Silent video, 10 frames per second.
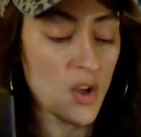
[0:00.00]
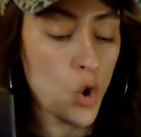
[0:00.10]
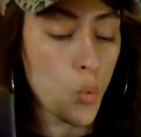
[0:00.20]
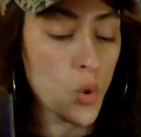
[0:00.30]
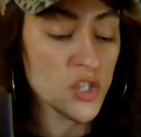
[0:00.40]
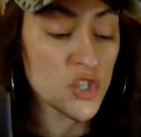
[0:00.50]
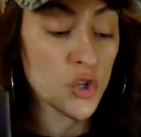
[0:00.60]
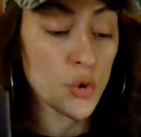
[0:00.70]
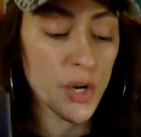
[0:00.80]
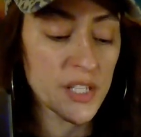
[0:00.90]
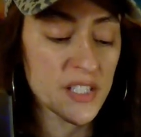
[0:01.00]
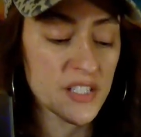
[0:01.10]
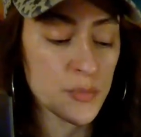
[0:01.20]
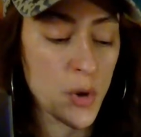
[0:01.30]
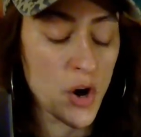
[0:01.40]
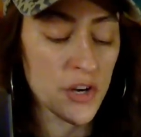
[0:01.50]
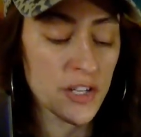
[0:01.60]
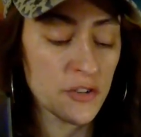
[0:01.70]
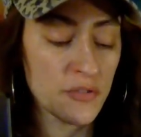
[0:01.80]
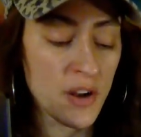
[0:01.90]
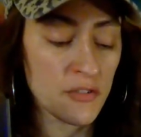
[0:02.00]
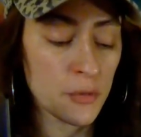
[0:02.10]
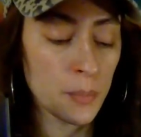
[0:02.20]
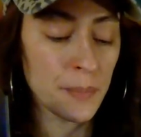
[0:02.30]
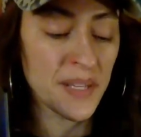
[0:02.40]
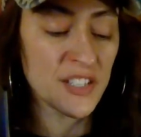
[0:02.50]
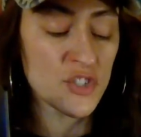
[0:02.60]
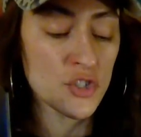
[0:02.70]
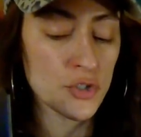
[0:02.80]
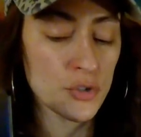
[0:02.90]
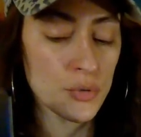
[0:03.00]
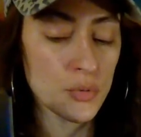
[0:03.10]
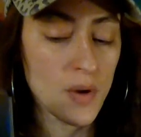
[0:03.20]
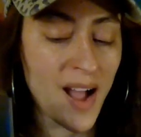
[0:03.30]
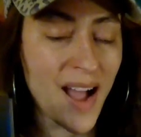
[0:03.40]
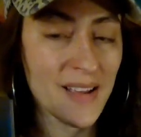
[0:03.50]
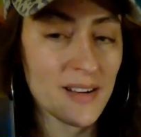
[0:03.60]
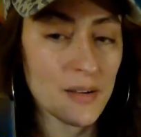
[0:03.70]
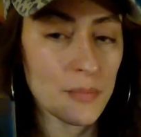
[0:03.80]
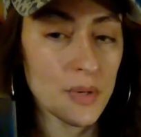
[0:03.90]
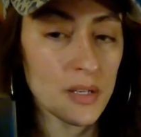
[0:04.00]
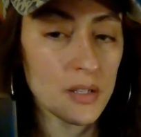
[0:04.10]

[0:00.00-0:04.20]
What's the craziest party you've ever been to? Item.